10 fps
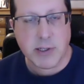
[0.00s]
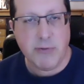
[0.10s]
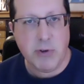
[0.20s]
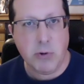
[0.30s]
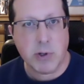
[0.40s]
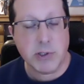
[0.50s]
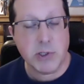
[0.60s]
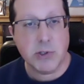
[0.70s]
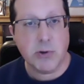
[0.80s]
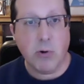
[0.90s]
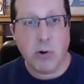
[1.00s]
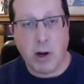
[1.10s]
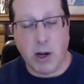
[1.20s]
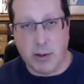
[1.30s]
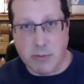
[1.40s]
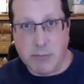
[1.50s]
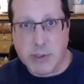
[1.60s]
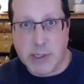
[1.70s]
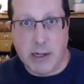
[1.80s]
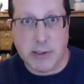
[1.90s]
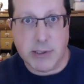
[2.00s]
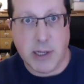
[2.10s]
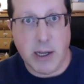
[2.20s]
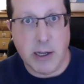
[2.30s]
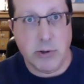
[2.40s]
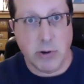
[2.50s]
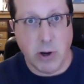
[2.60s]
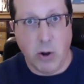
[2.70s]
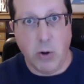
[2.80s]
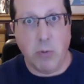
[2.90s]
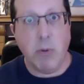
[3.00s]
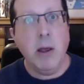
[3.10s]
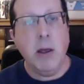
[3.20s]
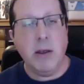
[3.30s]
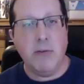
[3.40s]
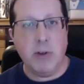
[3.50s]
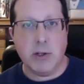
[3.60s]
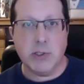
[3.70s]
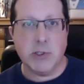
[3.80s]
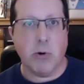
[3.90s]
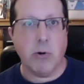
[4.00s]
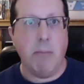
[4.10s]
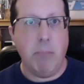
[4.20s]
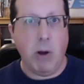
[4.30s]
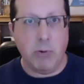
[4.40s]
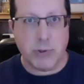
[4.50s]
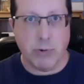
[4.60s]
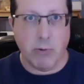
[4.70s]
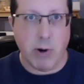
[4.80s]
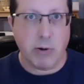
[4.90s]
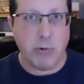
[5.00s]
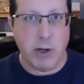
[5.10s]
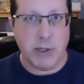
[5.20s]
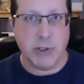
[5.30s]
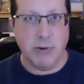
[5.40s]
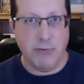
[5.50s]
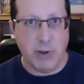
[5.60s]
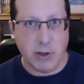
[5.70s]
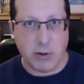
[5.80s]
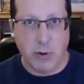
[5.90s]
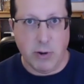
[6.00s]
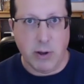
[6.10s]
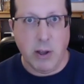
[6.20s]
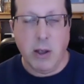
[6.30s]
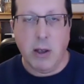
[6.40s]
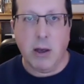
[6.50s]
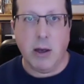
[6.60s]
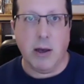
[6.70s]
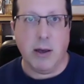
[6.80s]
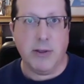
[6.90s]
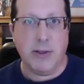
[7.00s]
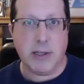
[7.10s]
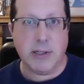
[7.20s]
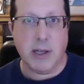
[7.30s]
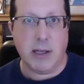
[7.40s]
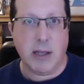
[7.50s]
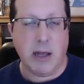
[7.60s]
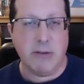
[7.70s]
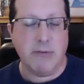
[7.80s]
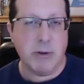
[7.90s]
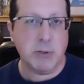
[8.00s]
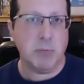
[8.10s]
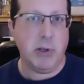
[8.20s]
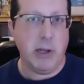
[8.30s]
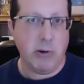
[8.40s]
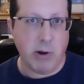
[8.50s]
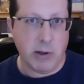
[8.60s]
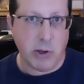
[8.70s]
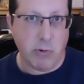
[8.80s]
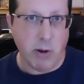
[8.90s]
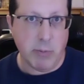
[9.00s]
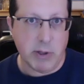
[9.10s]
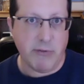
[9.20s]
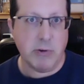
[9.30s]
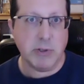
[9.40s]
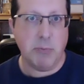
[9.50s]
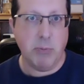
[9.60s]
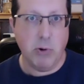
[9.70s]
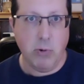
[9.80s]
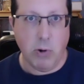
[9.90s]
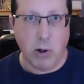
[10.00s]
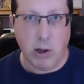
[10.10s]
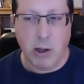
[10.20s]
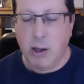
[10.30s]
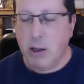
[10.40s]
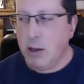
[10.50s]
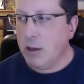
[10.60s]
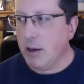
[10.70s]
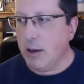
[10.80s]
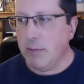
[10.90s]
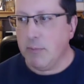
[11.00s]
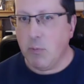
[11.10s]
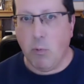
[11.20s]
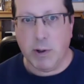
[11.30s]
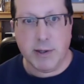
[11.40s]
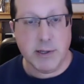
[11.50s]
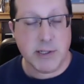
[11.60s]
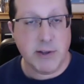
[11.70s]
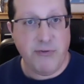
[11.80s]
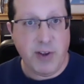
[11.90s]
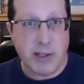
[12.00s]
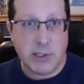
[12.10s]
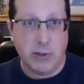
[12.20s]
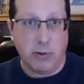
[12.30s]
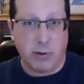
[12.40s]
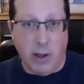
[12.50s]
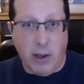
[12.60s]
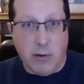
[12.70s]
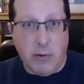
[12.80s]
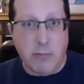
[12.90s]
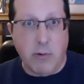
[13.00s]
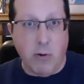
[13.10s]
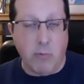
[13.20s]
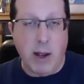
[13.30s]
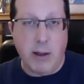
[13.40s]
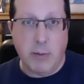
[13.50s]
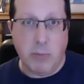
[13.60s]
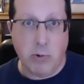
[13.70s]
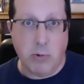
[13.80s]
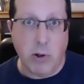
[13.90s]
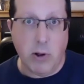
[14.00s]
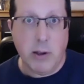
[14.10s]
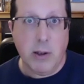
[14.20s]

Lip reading: If you can store items outside your home, if you can store a boat or a recreational vehicle, things like that. If there's playground equipment, if there's a pool, what does the fence look like around the pool?